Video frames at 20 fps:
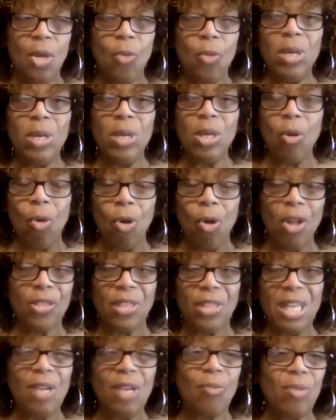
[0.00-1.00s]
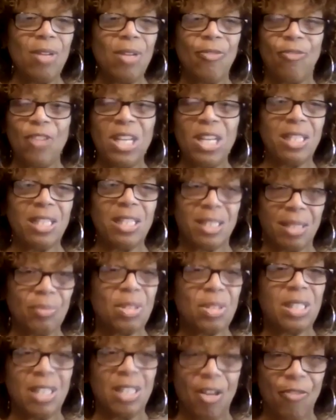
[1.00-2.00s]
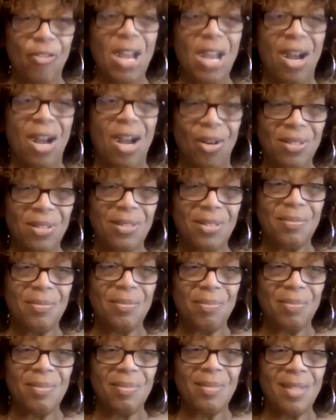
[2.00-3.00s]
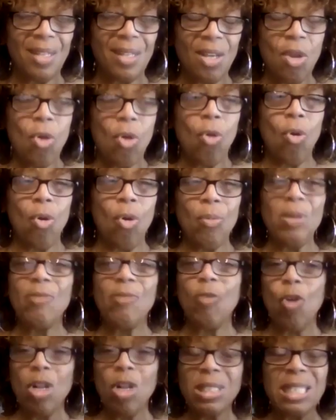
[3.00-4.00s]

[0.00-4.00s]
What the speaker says: We all think we figure some stuff out, or we've all